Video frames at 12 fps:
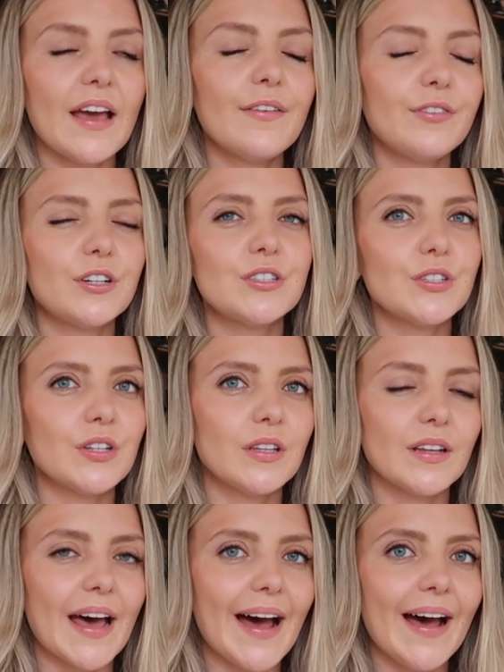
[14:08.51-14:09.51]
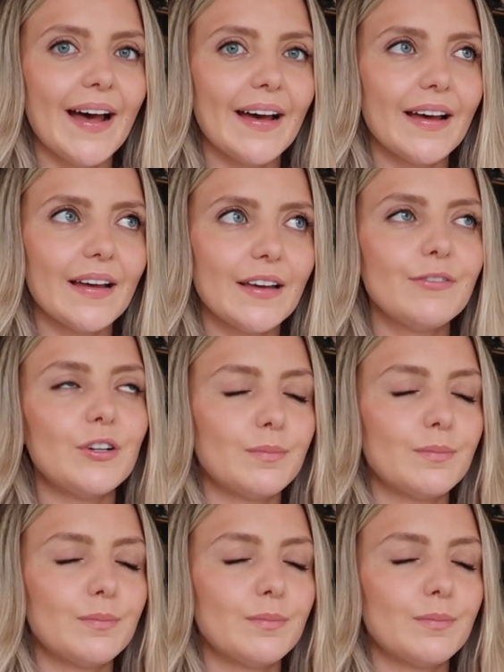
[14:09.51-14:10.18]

If you're doing that, if